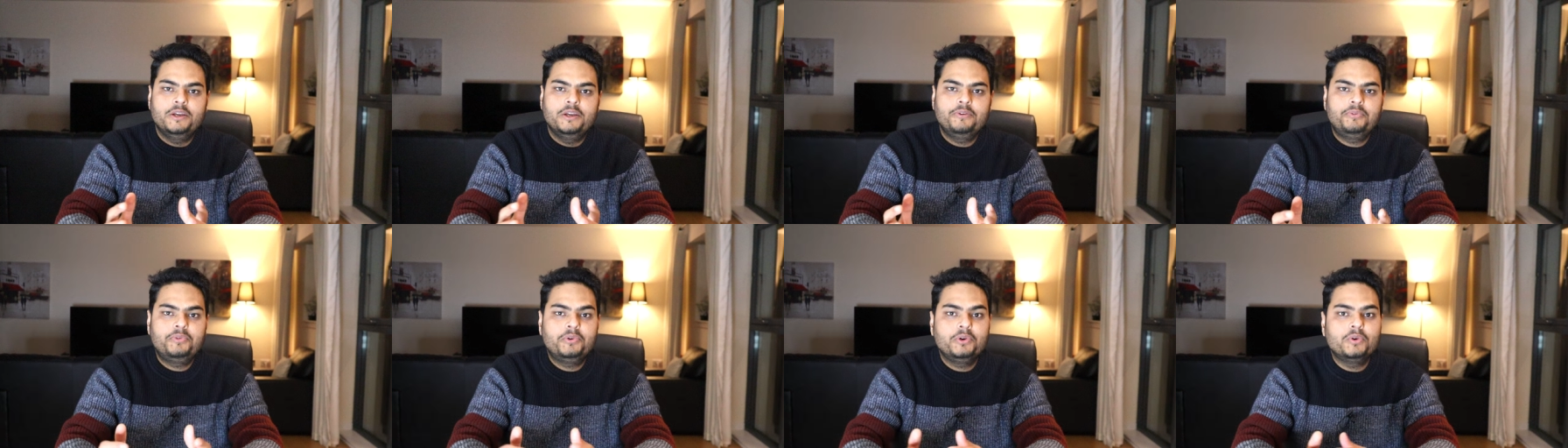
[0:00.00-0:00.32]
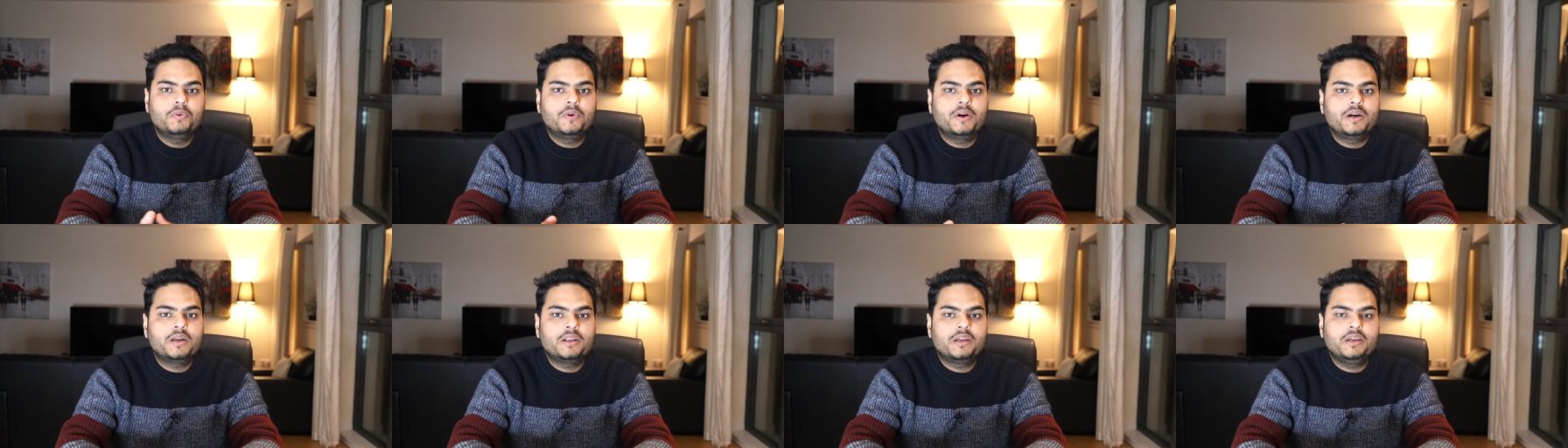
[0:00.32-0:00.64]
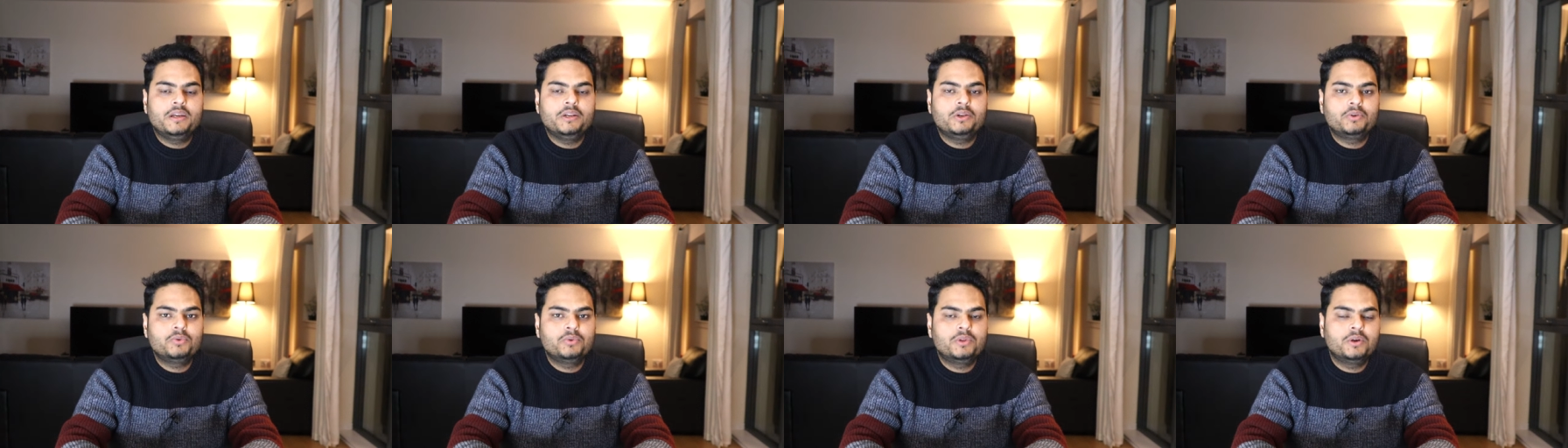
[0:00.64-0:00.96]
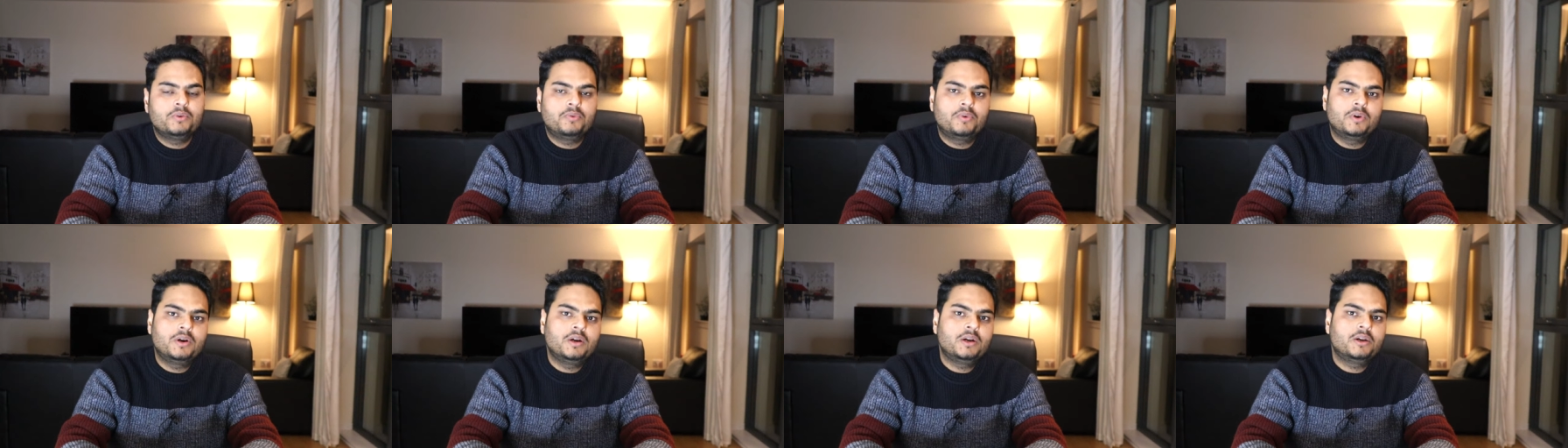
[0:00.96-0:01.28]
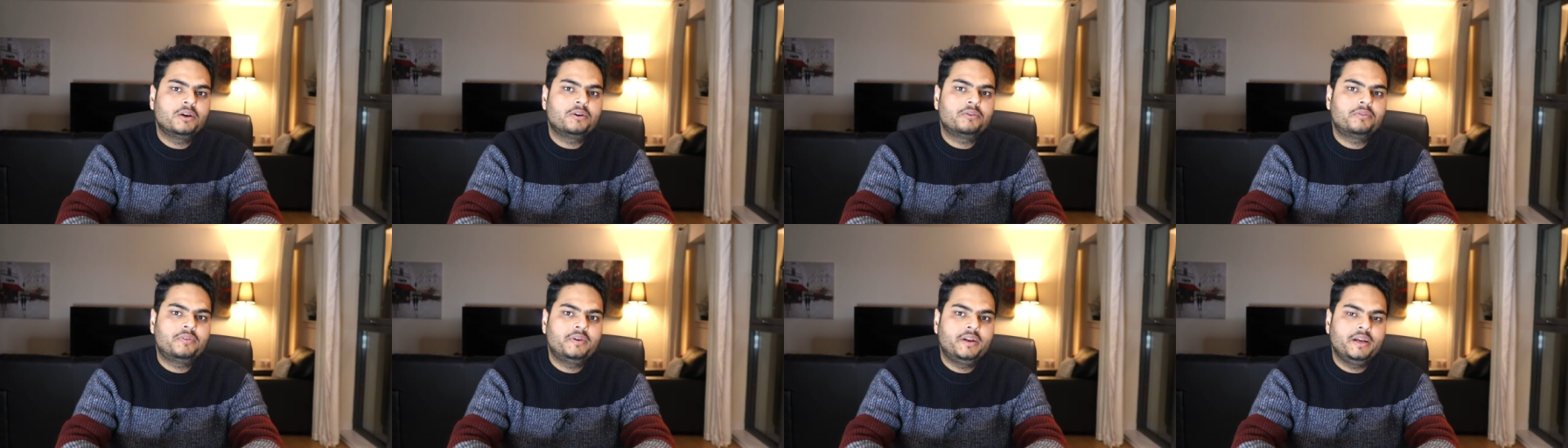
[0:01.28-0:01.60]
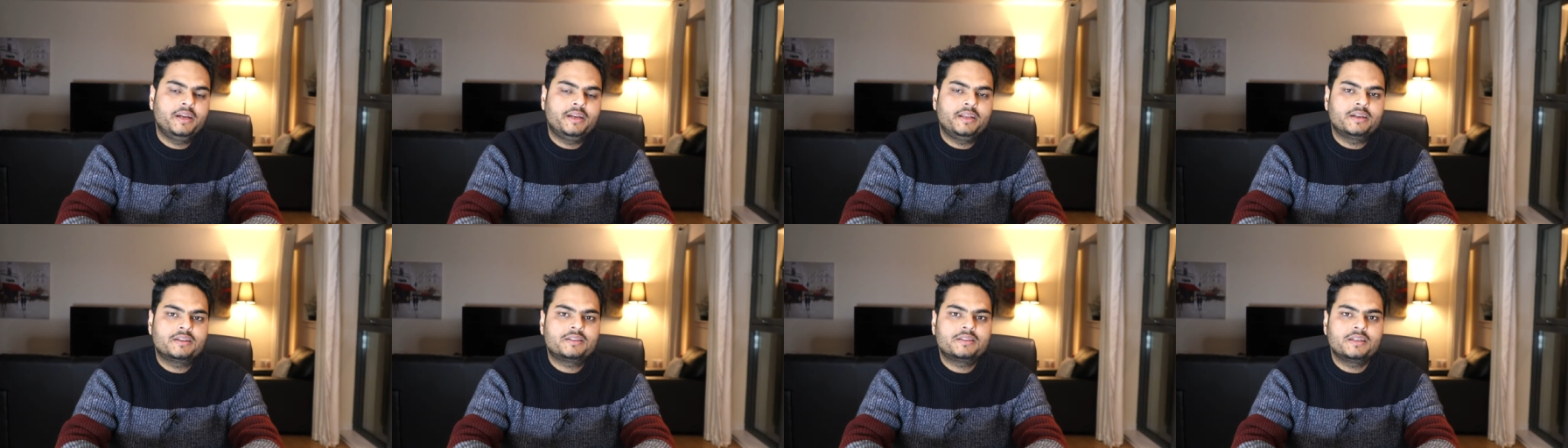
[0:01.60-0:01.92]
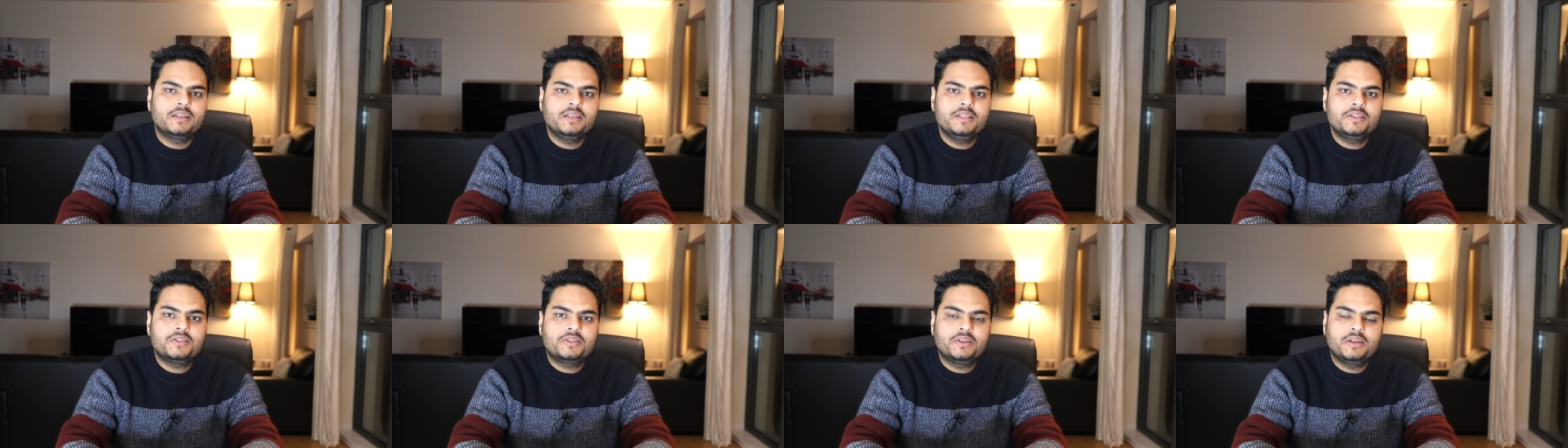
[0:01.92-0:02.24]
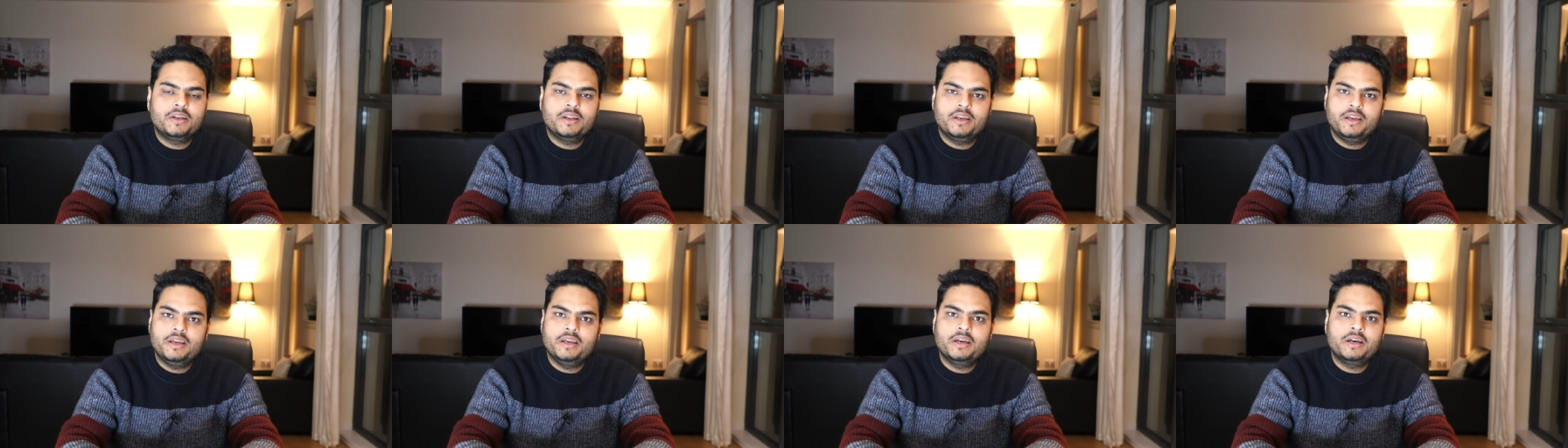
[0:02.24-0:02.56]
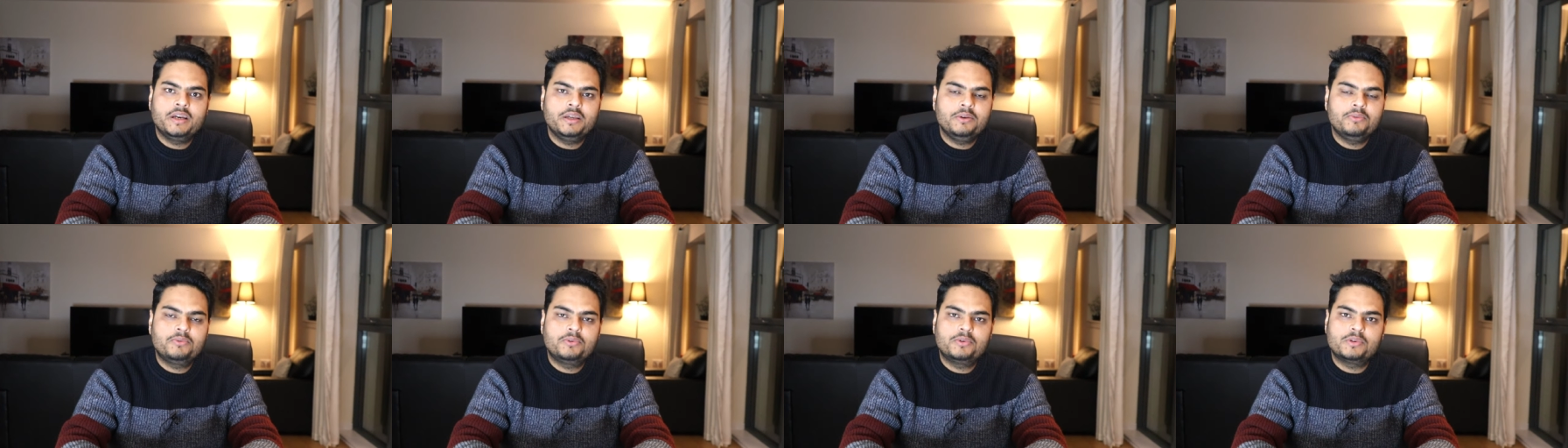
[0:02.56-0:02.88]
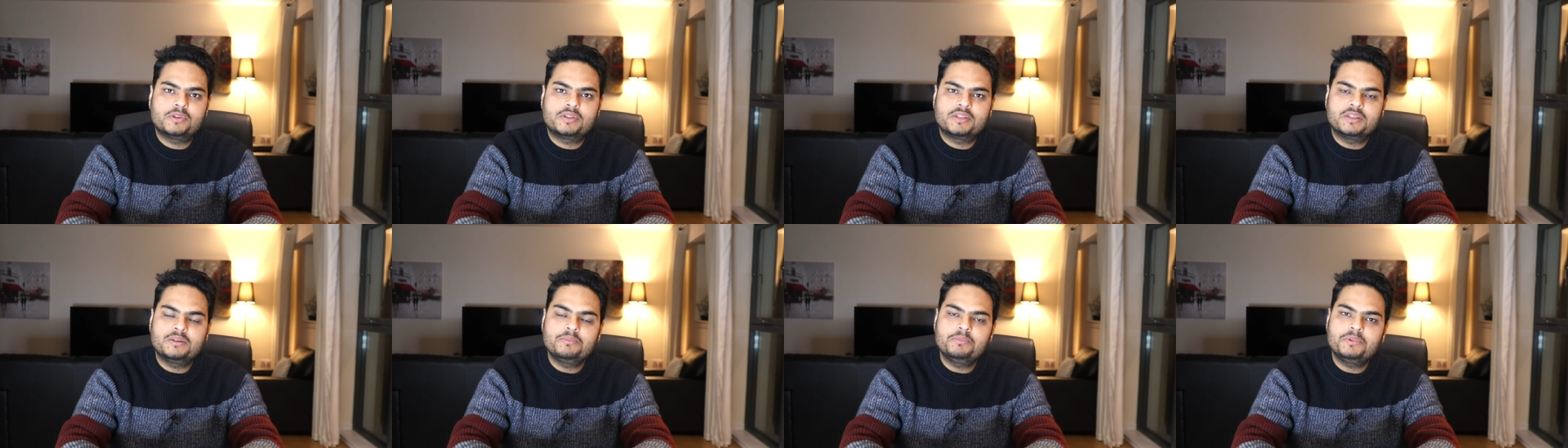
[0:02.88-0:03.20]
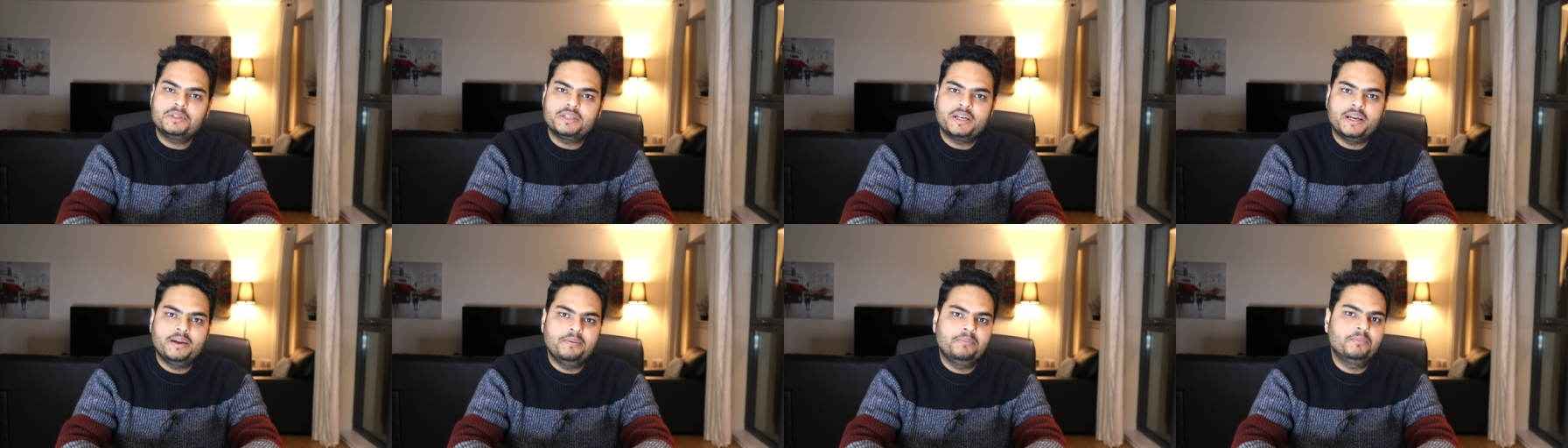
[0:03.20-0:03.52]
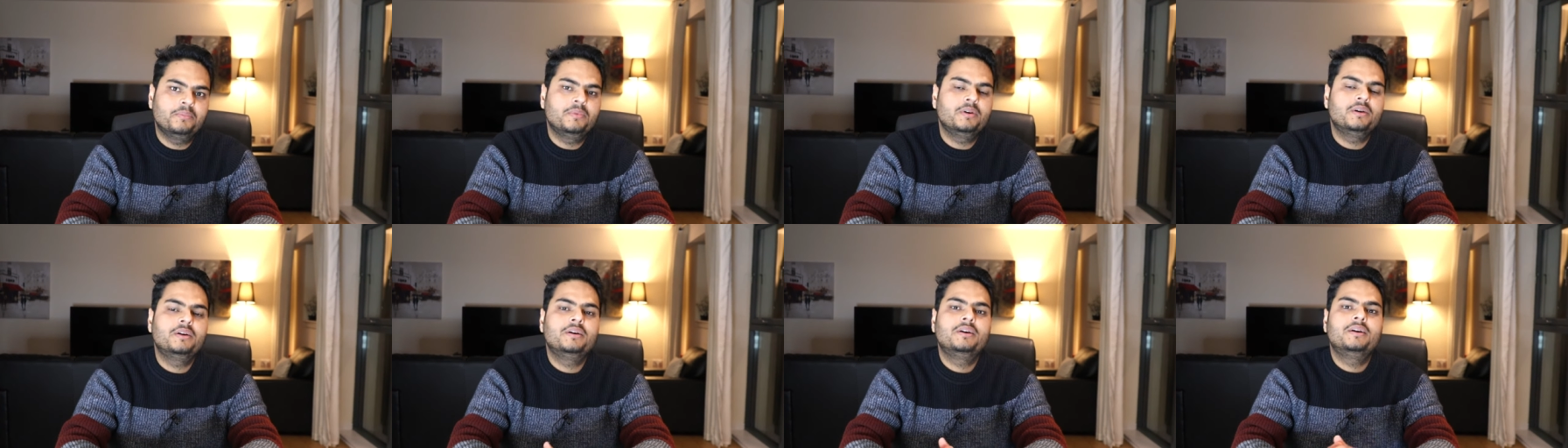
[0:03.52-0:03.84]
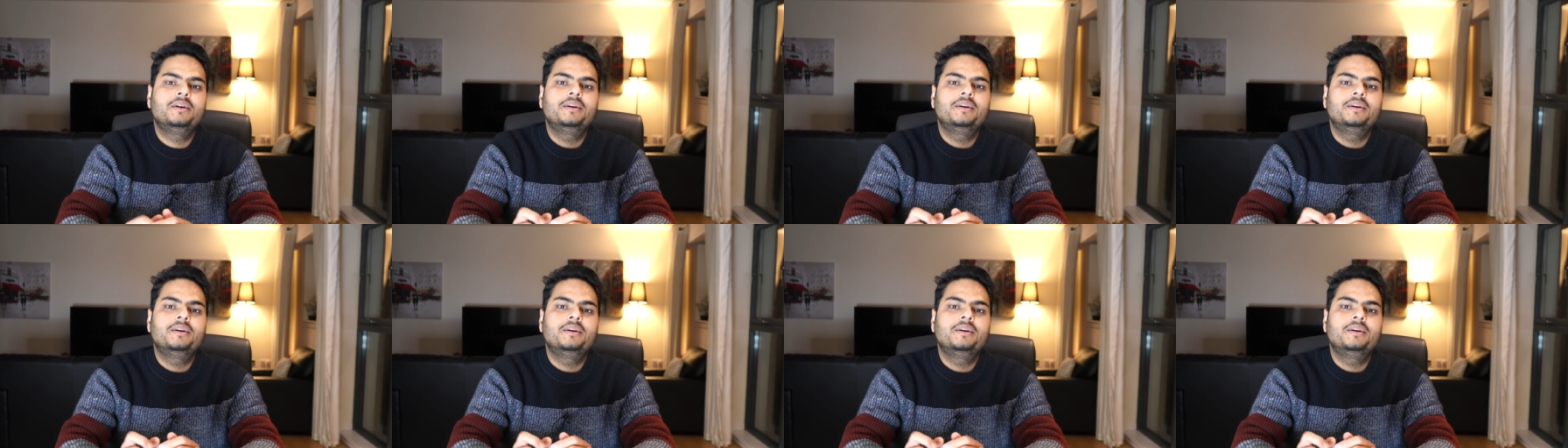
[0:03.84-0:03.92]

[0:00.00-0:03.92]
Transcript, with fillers: If you are into the world of data science and AI for some time,